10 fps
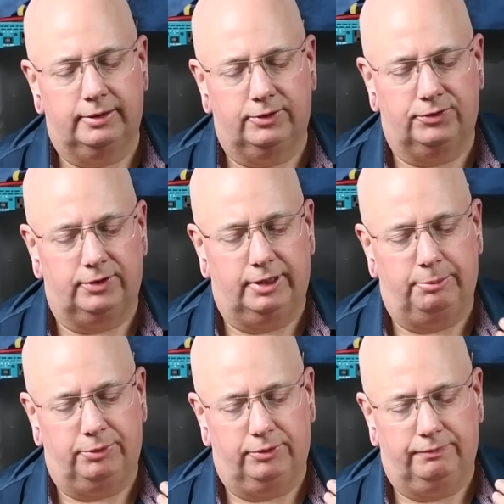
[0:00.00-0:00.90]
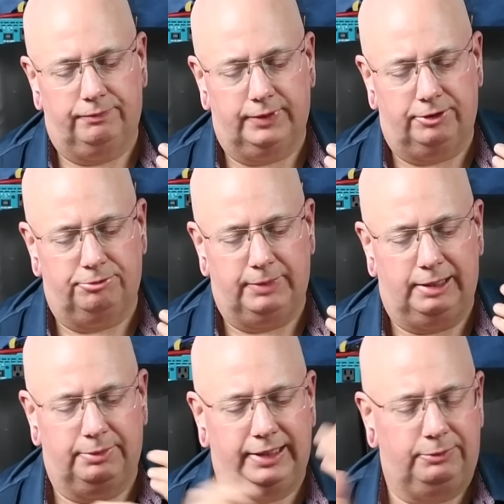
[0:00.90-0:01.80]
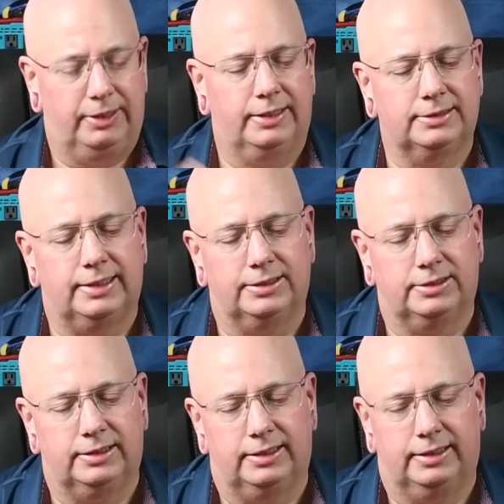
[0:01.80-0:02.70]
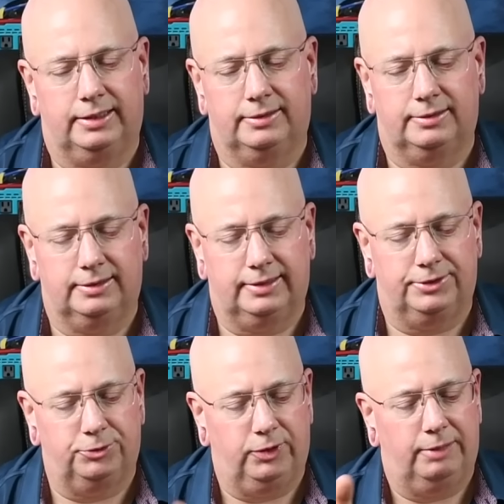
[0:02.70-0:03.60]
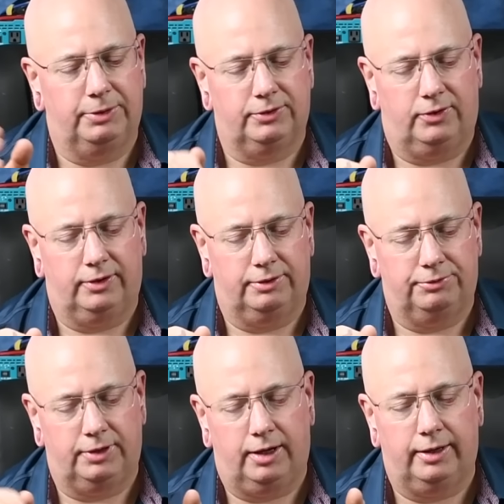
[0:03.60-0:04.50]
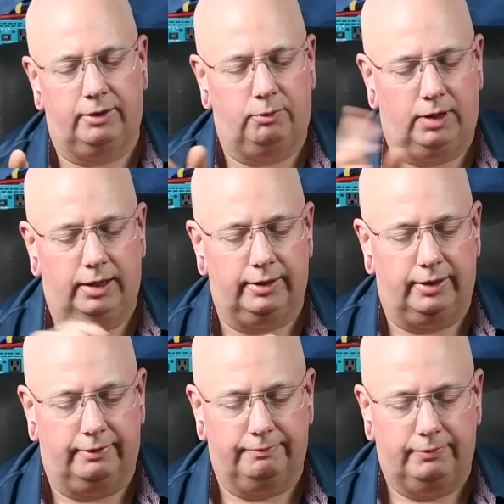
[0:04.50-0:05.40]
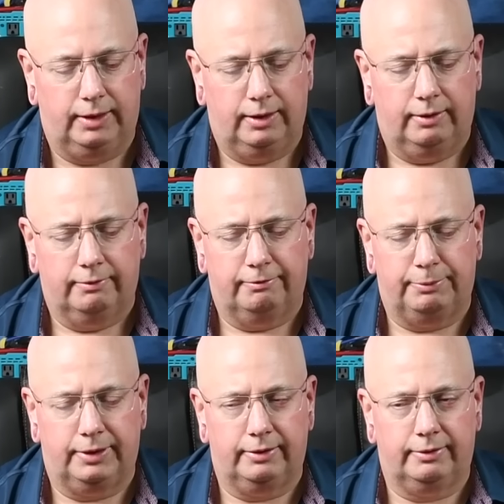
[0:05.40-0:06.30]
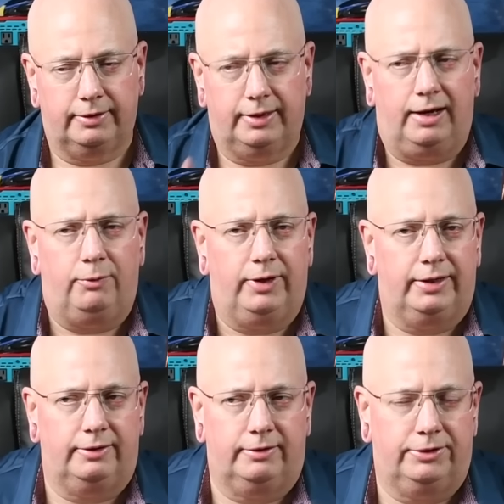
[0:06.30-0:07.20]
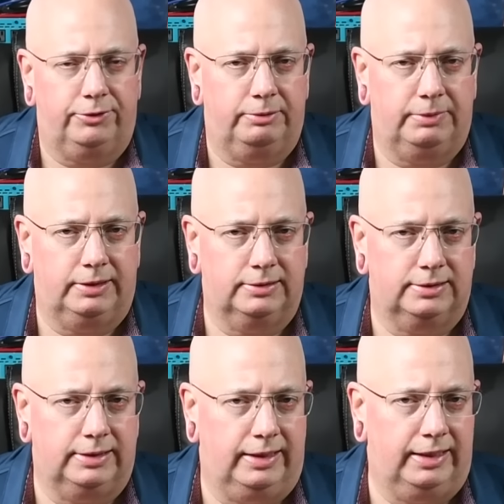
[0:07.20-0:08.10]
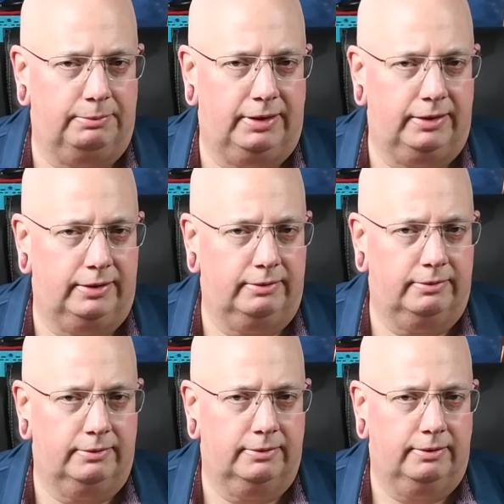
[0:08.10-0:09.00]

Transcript: is the number of man. But anyway, that's actually getting into the tetragrammaton of Yahweh Wahe. But Yahweh literally means the animating